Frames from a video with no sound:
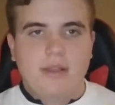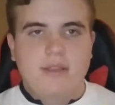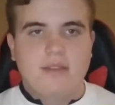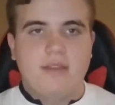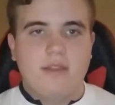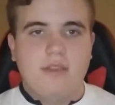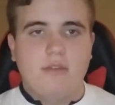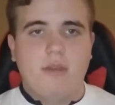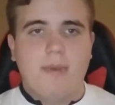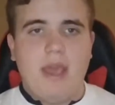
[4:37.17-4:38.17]
This is
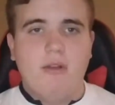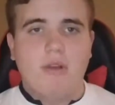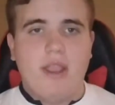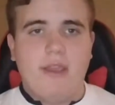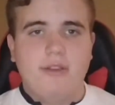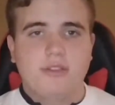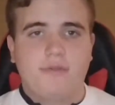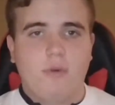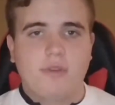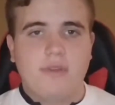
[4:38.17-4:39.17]
until a power outage
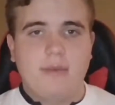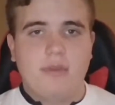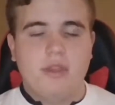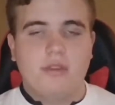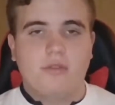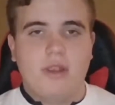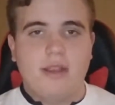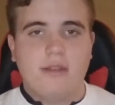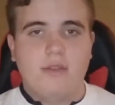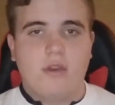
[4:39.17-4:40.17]
forces them to
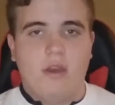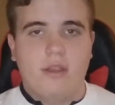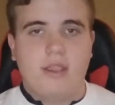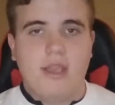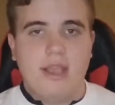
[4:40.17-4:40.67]
interact and talk,